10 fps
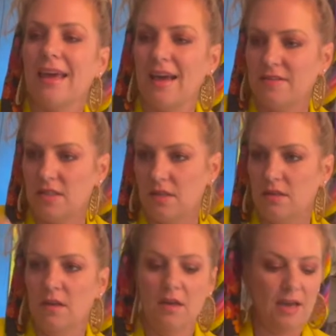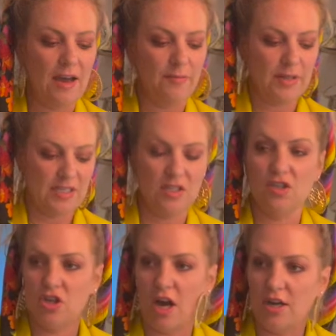have to have place to
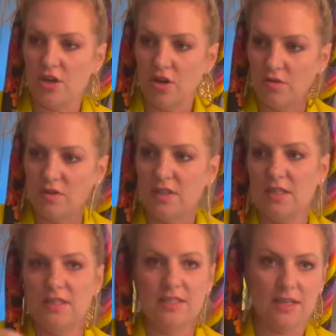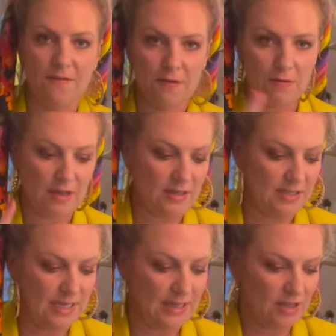jot notes and stuff throughout the
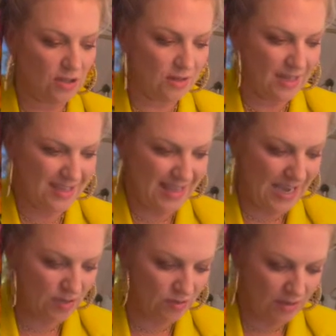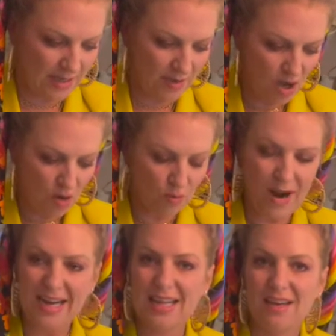day. Like the actual like
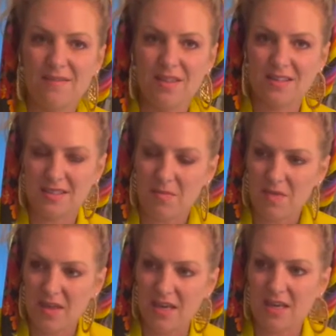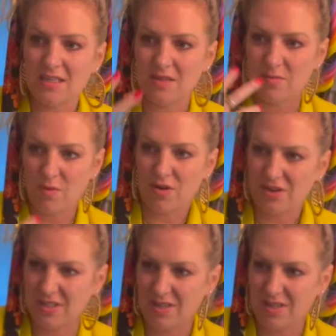writing of the something is important to me.